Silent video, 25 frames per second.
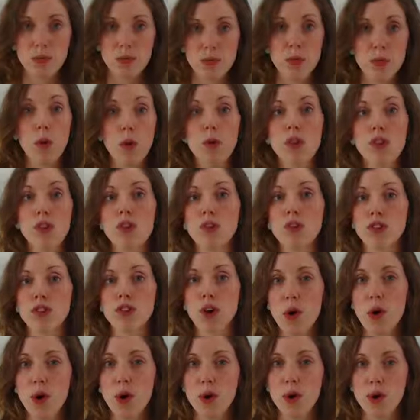Both of those
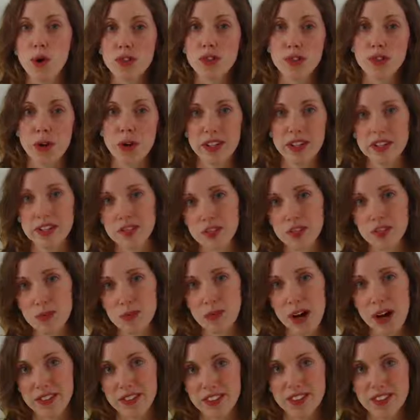are wholes. One is just a
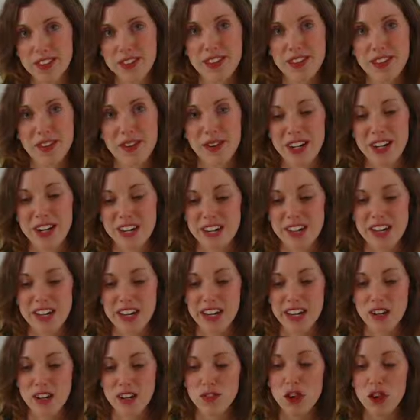positive and one is a
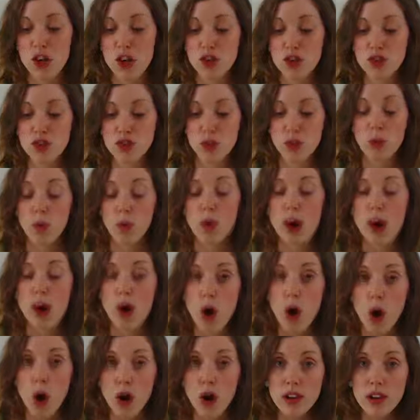negative. So
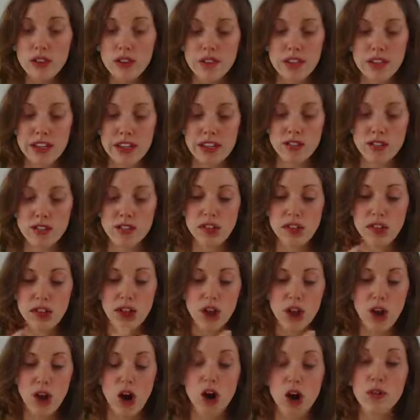all of these
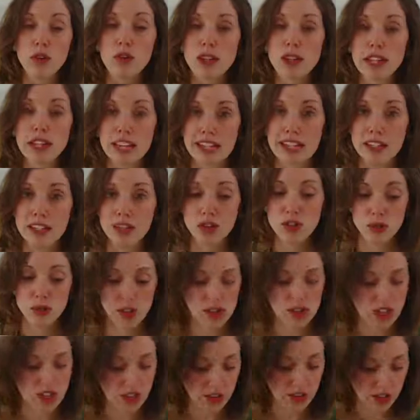are related to
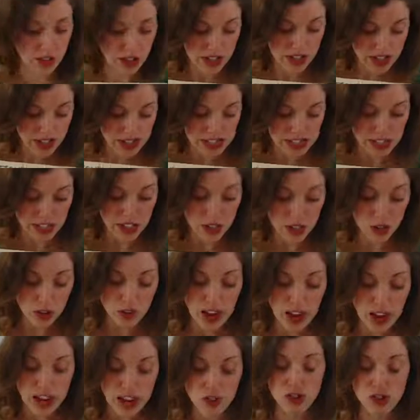each other. The
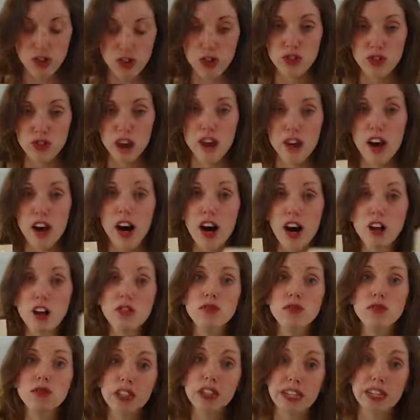irrationals are
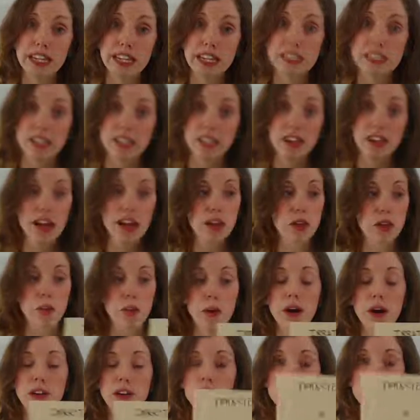unrelated. They're
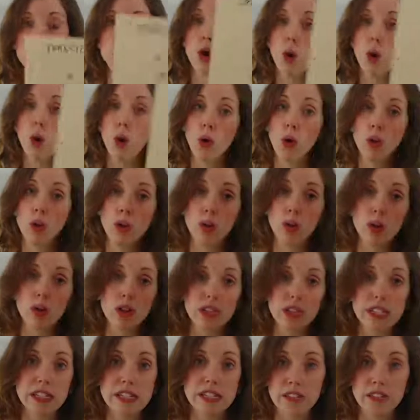part of a
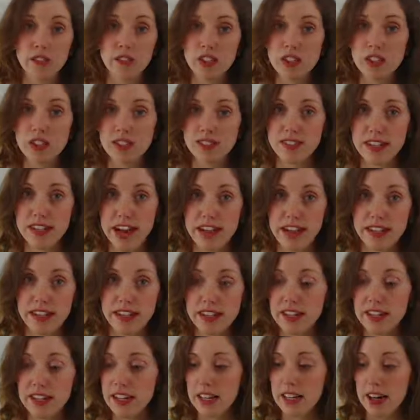totally different set
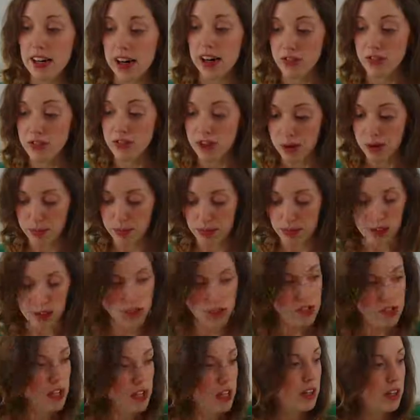of
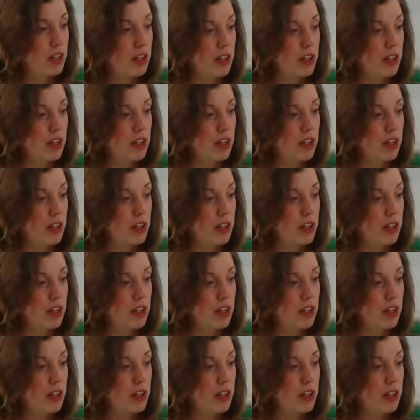numbers.